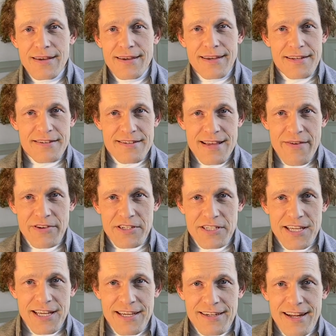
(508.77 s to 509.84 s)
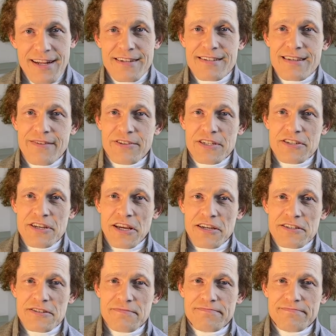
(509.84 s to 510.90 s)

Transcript: in 1776.